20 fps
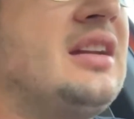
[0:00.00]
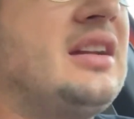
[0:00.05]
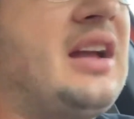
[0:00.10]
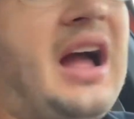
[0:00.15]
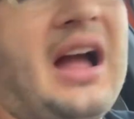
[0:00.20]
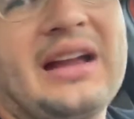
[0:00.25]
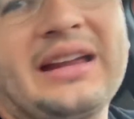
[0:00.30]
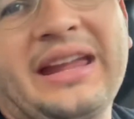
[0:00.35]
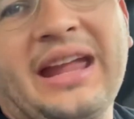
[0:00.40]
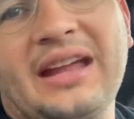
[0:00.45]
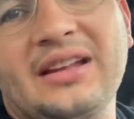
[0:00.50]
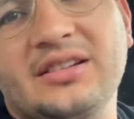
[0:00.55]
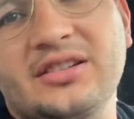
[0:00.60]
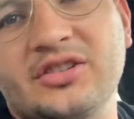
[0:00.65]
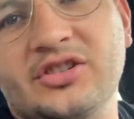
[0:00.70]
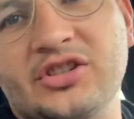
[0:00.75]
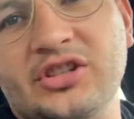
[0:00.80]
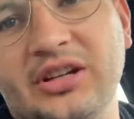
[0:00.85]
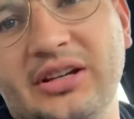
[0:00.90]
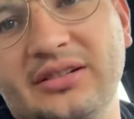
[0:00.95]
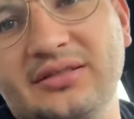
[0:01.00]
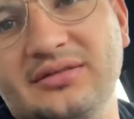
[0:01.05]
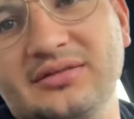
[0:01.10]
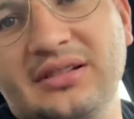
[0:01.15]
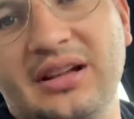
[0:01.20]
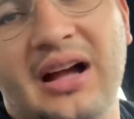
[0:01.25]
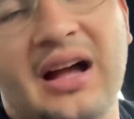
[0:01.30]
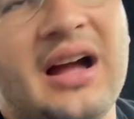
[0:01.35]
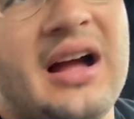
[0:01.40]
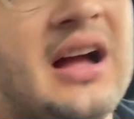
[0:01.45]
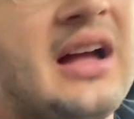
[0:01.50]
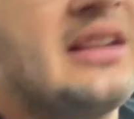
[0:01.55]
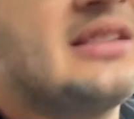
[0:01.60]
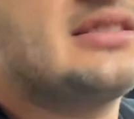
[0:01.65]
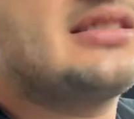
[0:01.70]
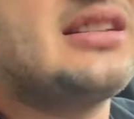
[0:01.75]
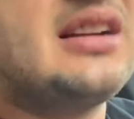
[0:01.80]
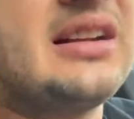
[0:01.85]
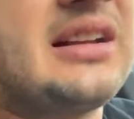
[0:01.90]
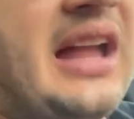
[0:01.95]
I can't do shit. I
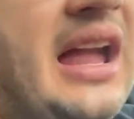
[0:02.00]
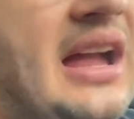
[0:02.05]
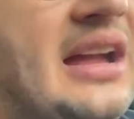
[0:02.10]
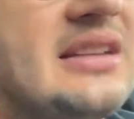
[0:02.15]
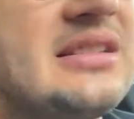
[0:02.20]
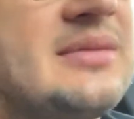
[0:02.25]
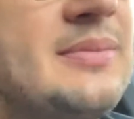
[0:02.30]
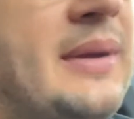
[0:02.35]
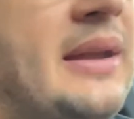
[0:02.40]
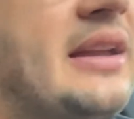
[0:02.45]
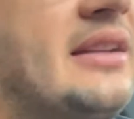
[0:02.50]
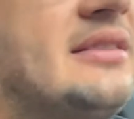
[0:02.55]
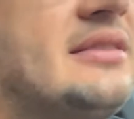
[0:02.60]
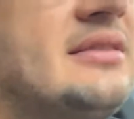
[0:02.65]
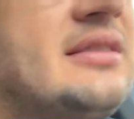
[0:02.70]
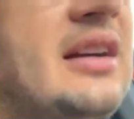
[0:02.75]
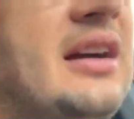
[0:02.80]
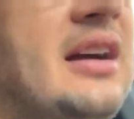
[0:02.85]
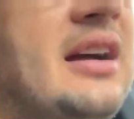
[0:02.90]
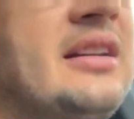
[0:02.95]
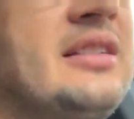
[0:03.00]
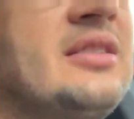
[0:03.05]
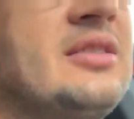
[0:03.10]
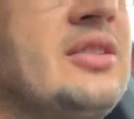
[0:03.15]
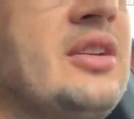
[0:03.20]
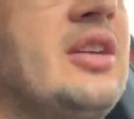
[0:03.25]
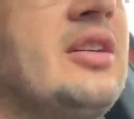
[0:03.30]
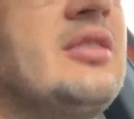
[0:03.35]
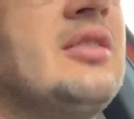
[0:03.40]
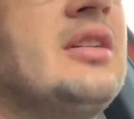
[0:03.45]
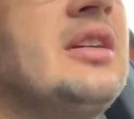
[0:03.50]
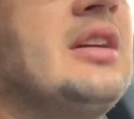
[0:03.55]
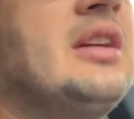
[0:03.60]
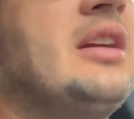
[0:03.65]
suck ass, man. I don't know.